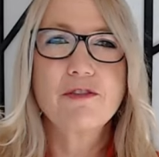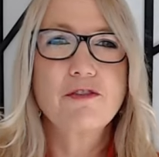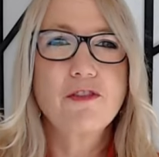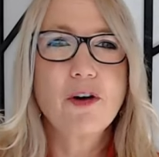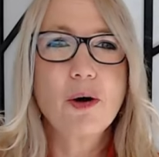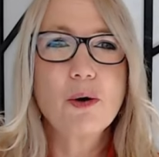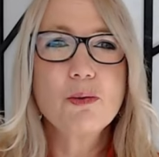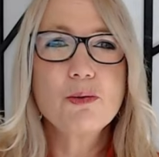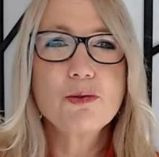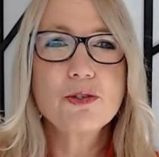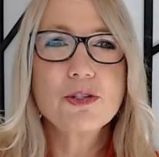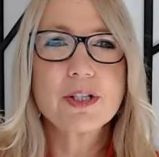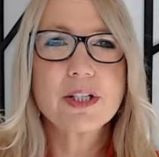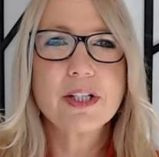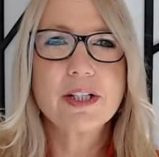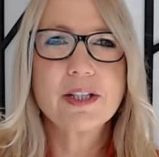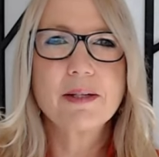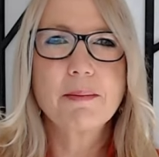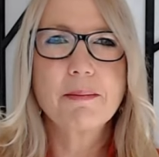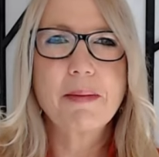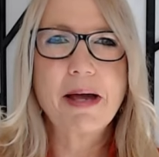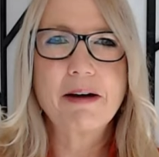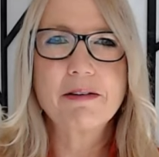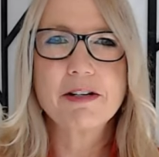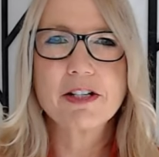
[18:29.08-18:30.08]
fault in
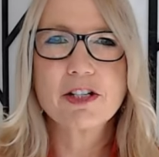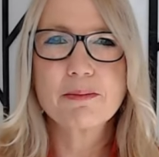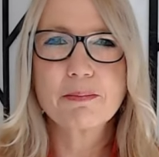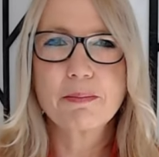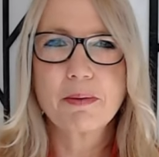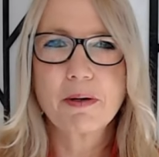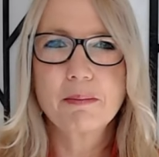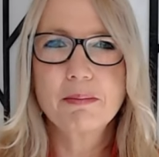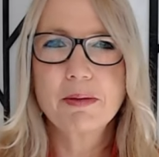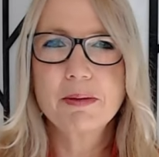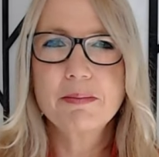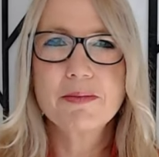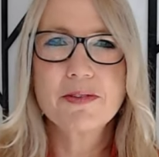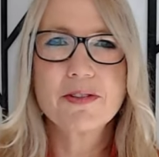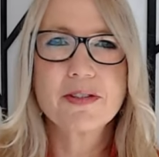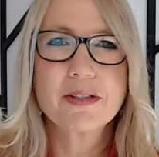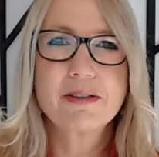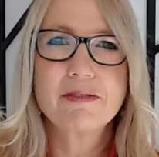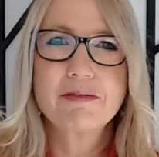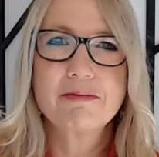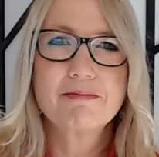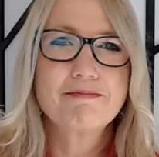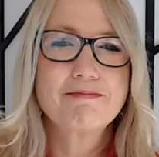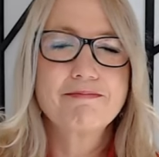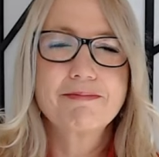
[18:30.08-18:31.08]
the marriage problems,
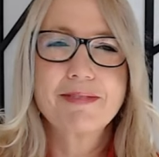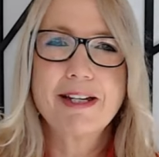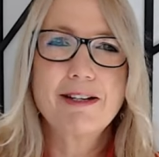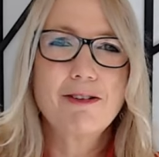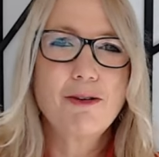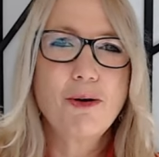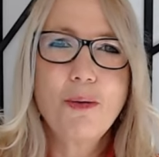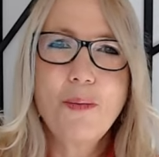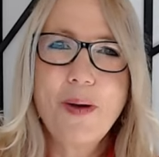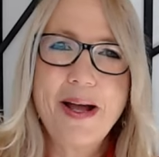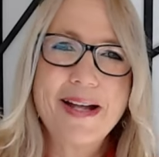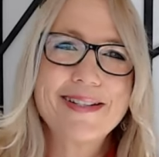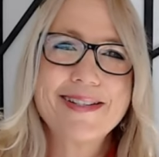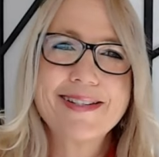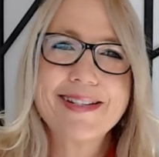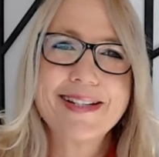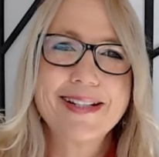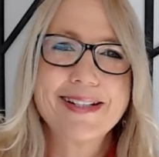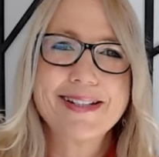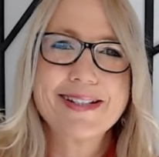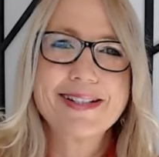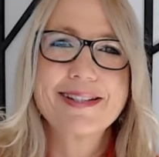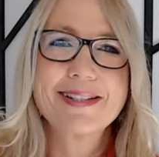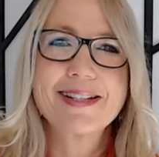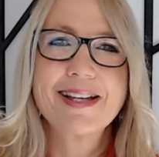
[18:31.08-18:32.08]
and there always
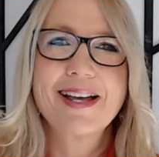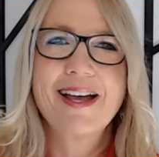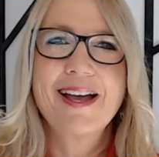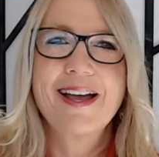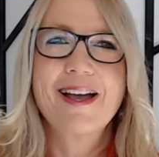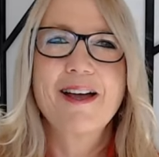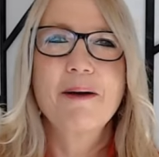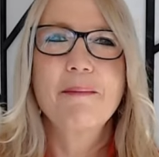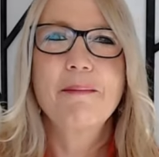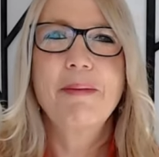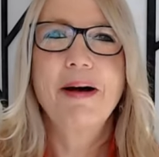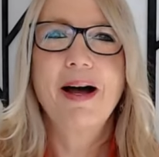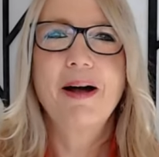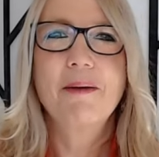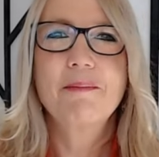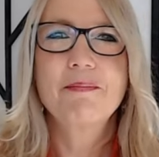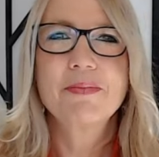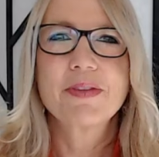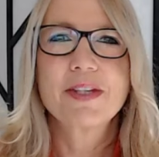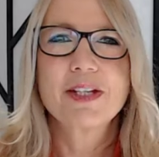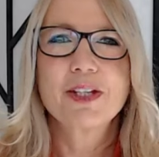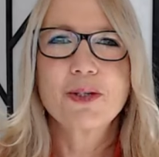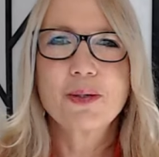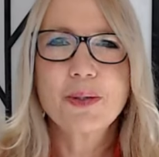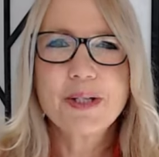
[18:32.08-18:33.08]
is, but
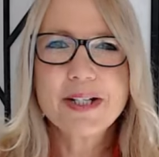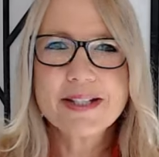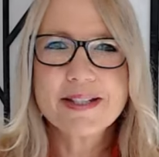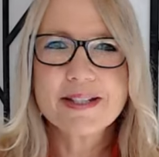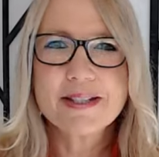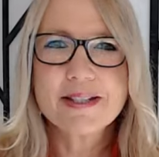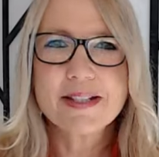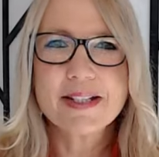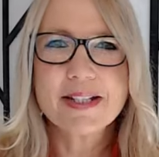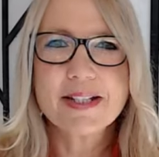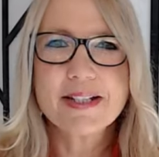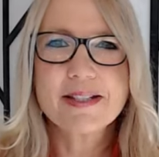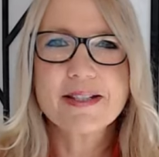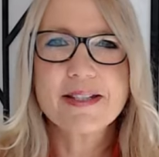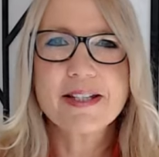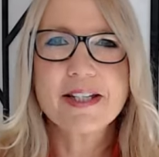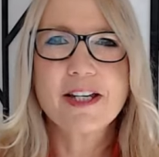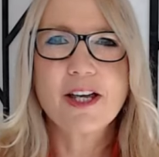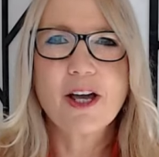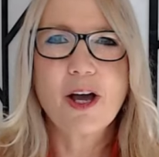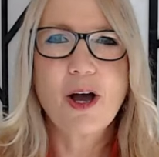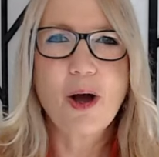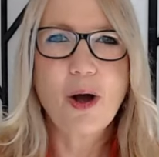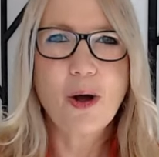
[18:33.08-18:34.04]
Chris is the